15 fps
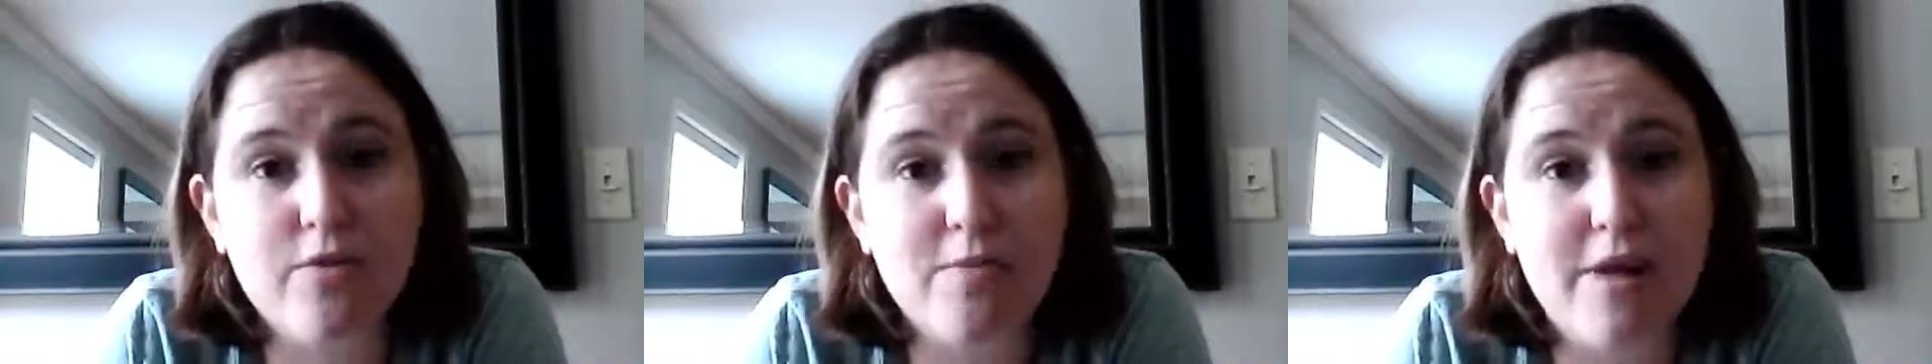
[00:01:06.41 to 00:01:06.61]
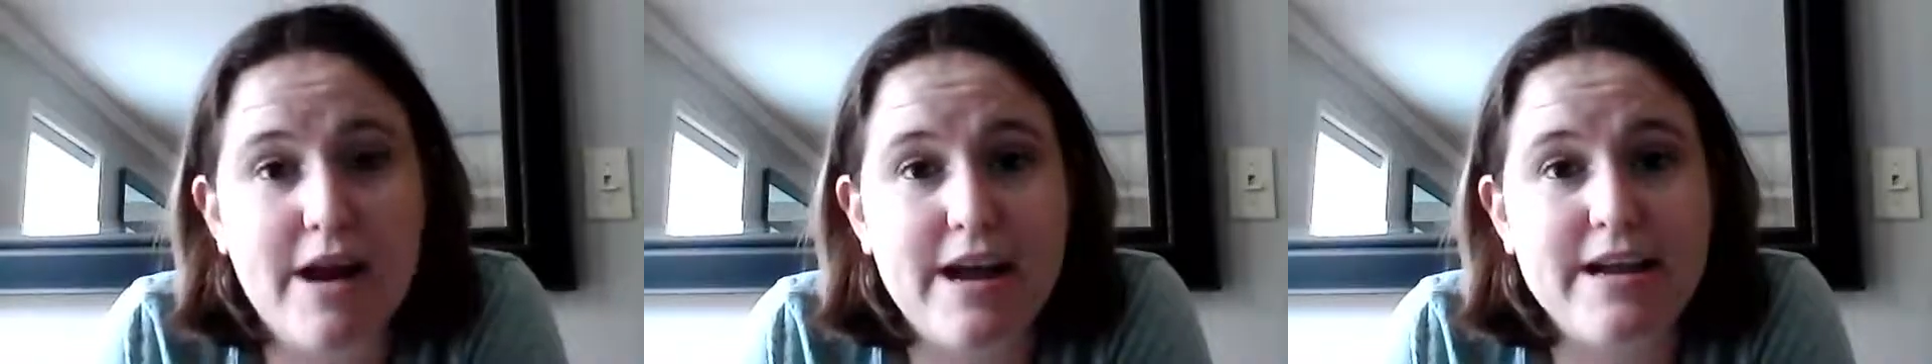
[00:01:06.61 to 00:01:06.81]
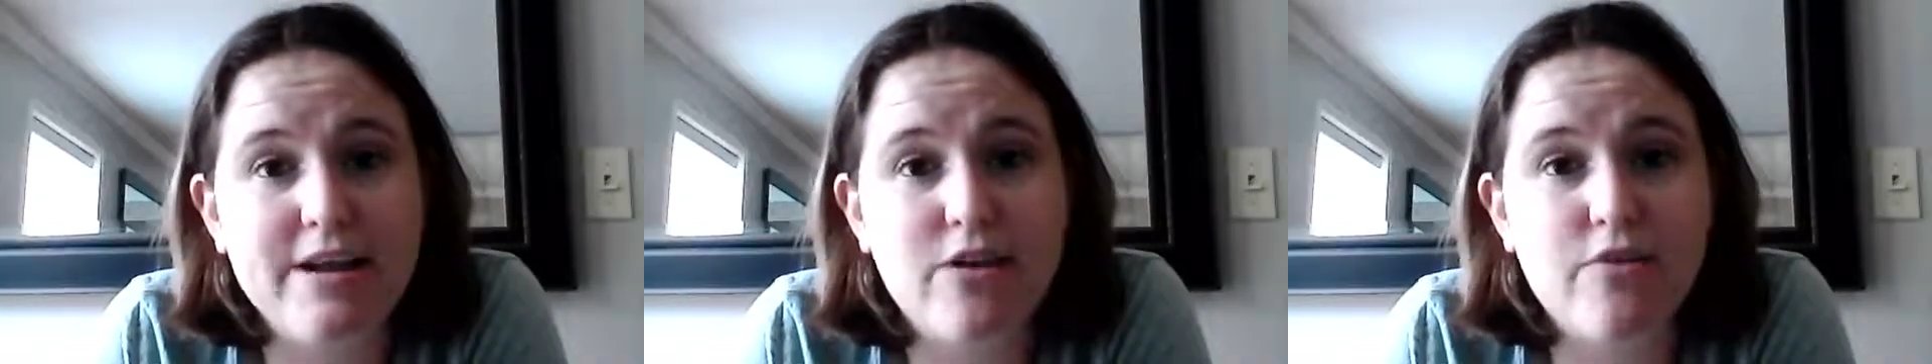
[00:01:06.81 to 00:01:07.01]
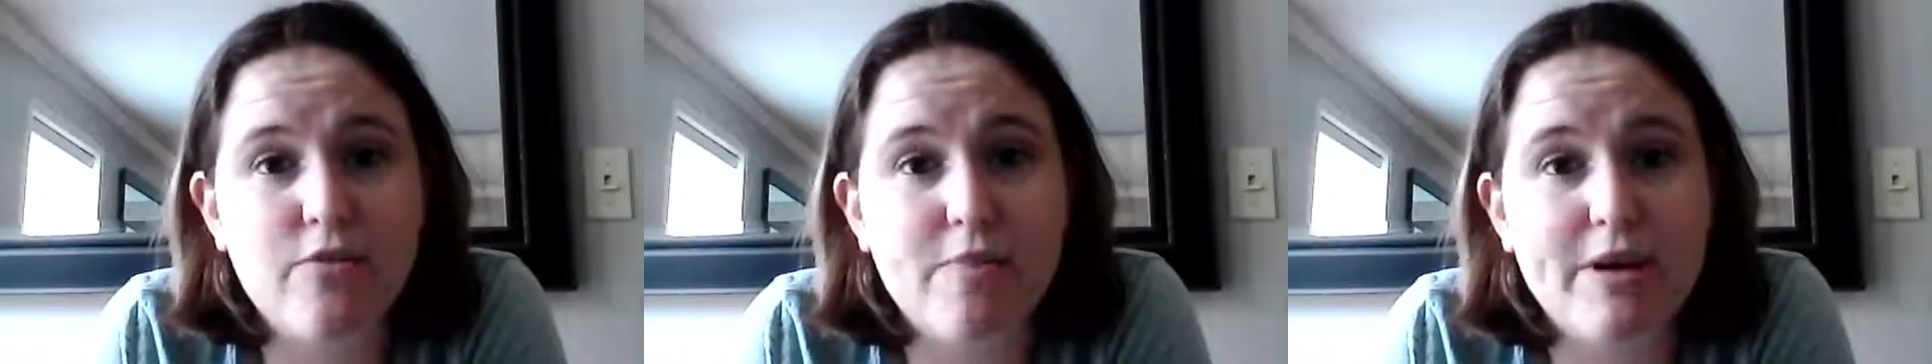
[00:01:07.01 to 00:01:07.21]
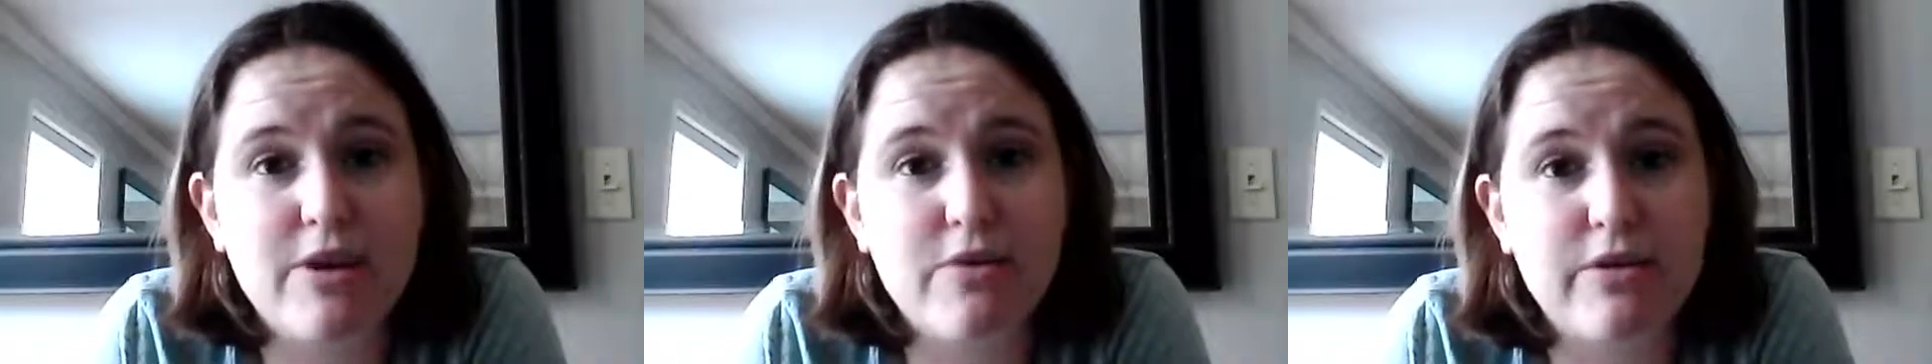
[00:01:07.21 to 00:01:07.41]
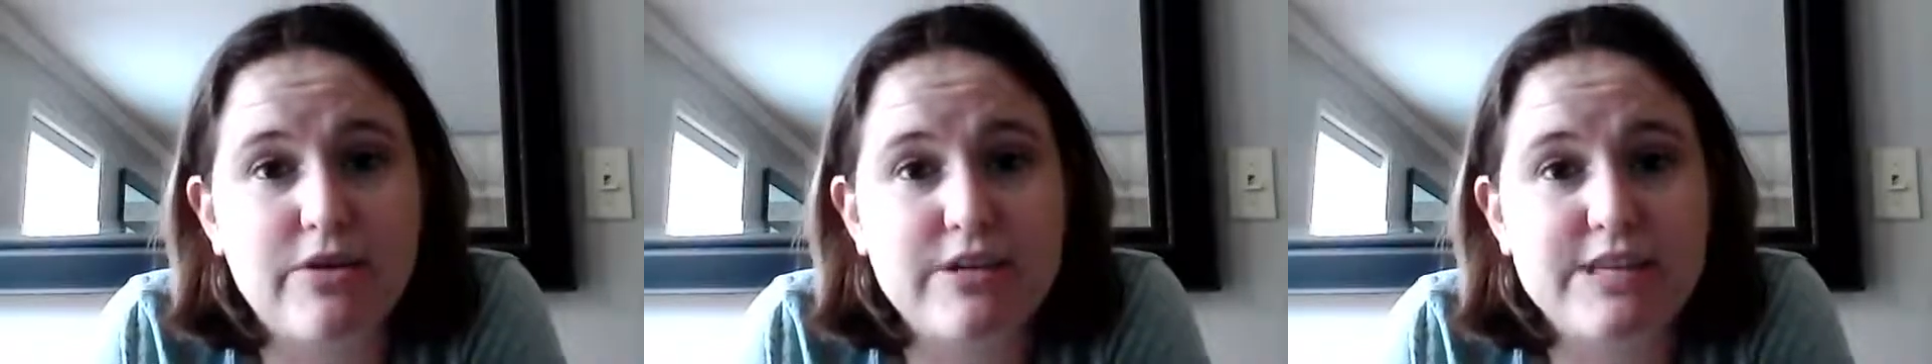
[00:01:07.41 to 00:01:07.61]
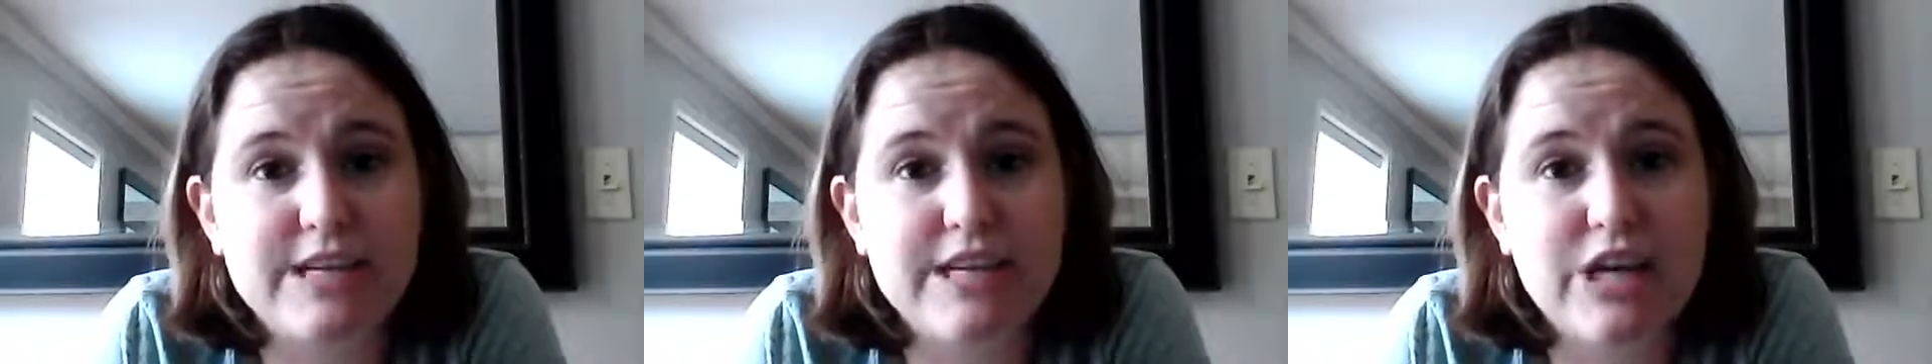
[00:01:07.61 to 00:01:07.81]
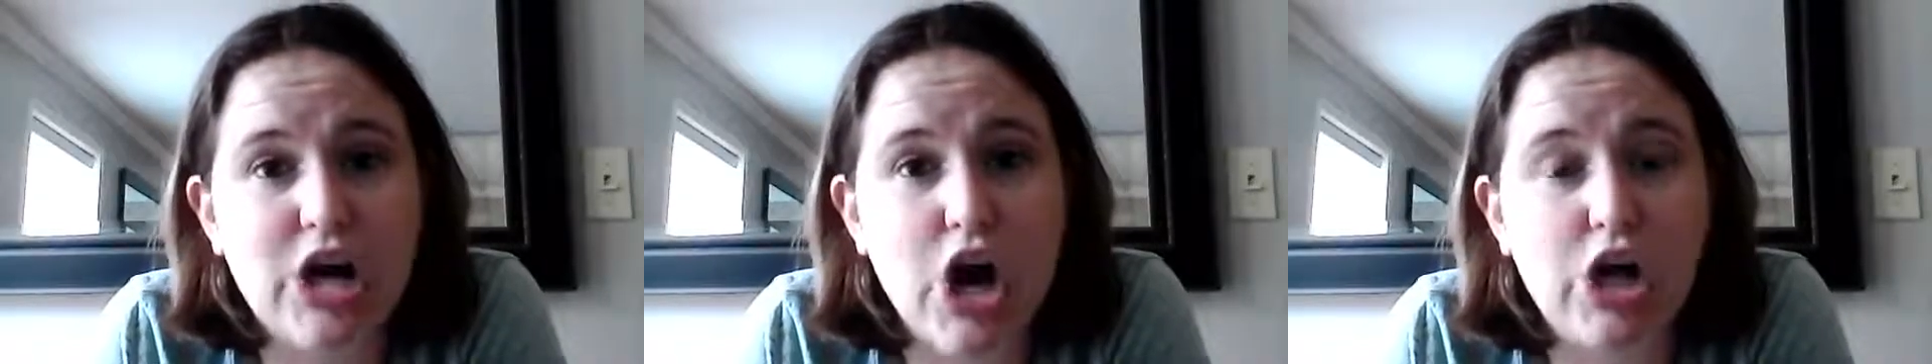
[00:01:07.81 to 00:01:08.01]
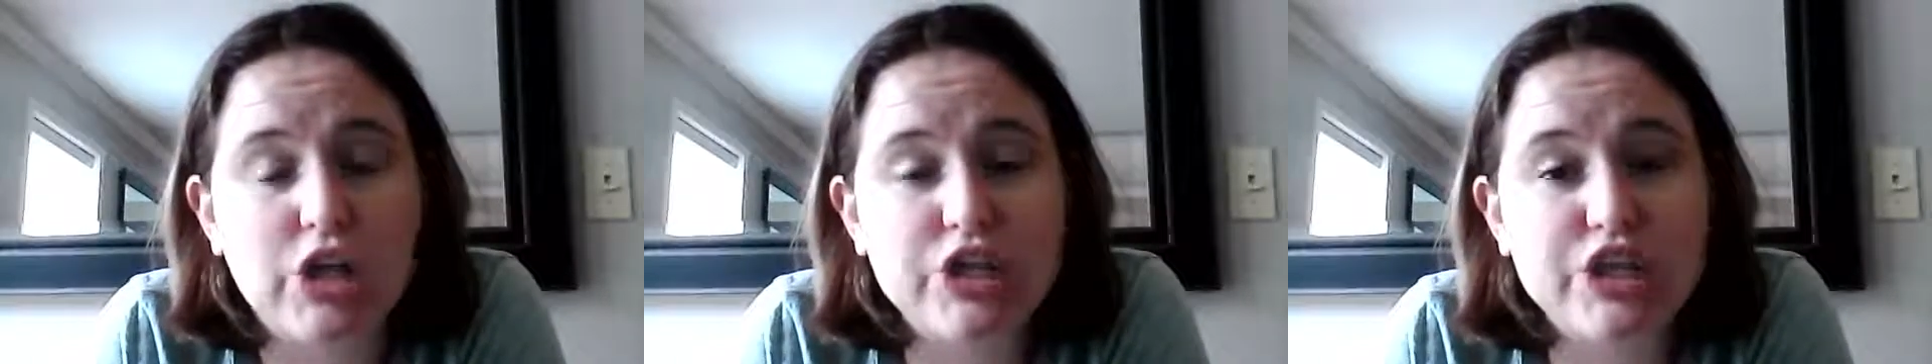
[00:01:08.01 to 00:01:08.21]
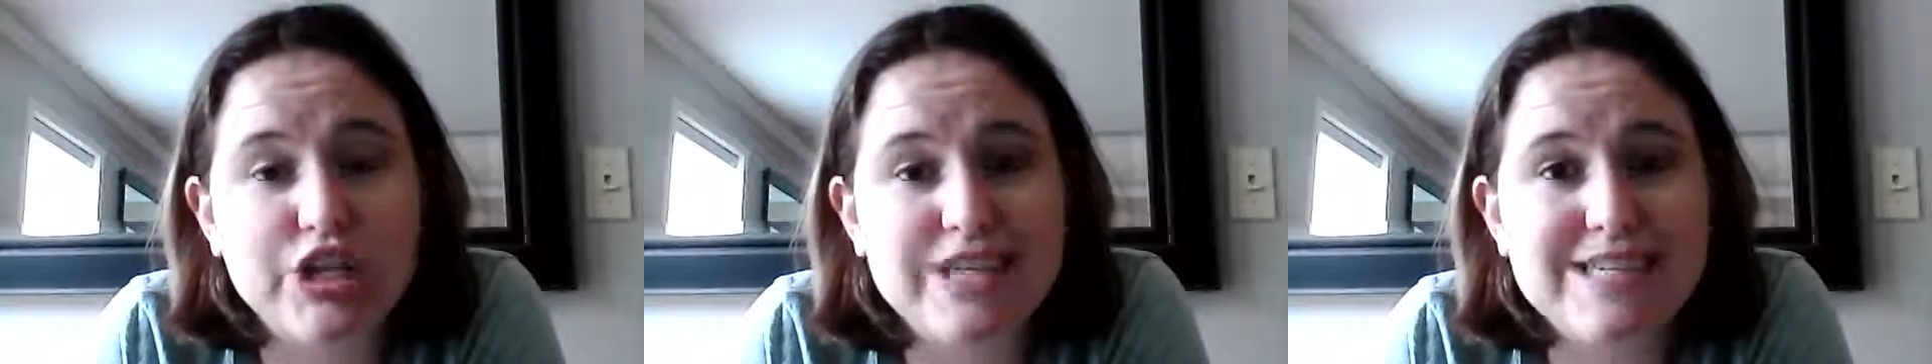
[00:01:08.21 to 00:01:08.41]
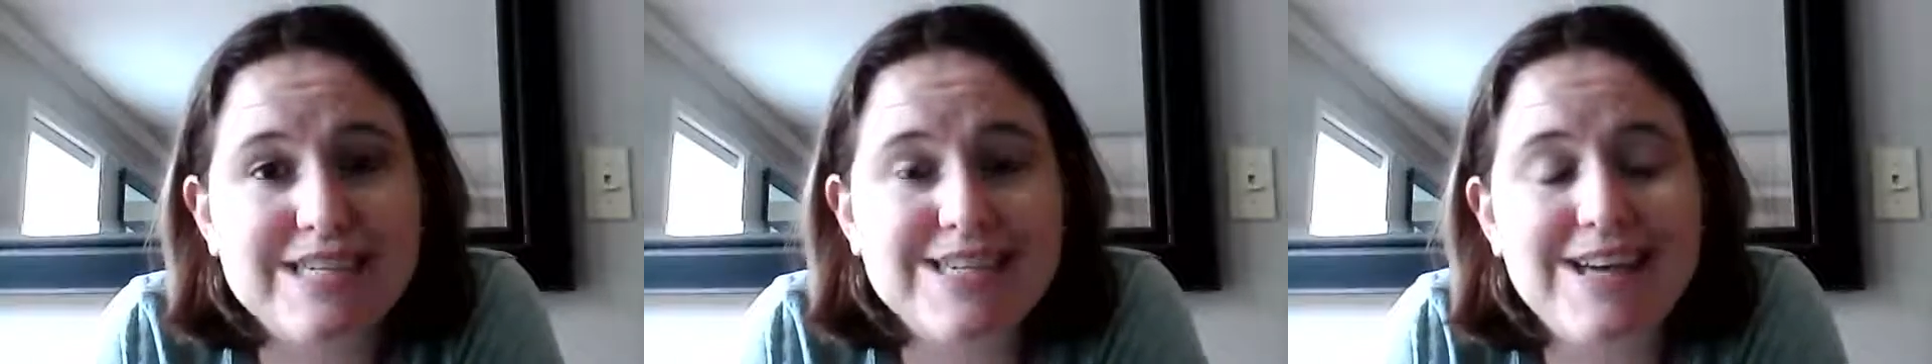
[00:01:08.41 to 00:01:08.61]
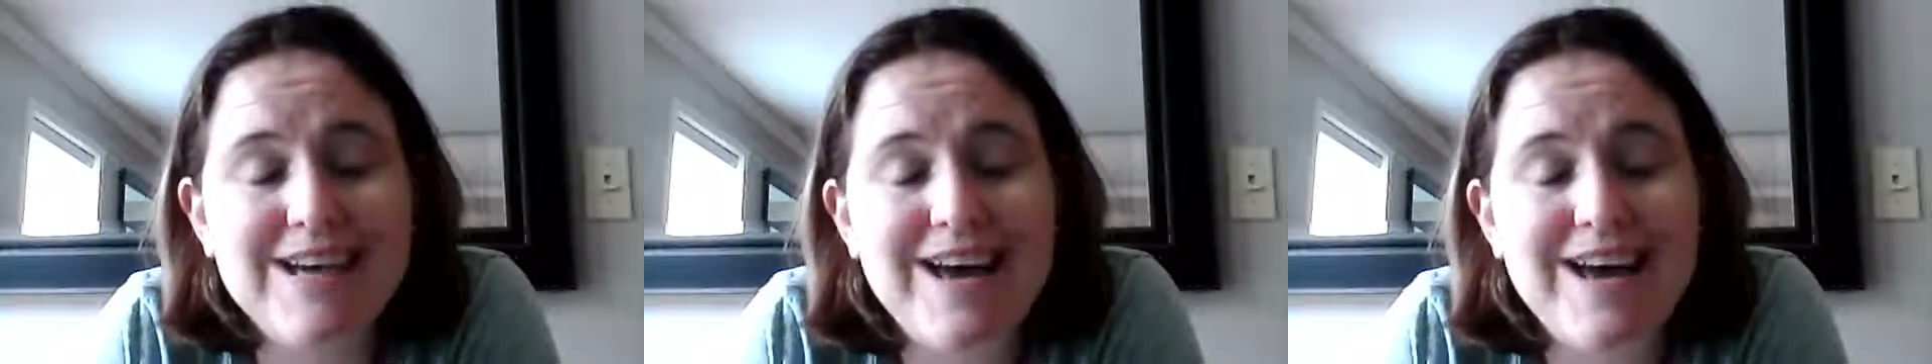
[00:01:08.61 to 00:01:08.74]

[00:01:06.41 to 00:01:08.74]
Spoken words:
my career as an ecologist,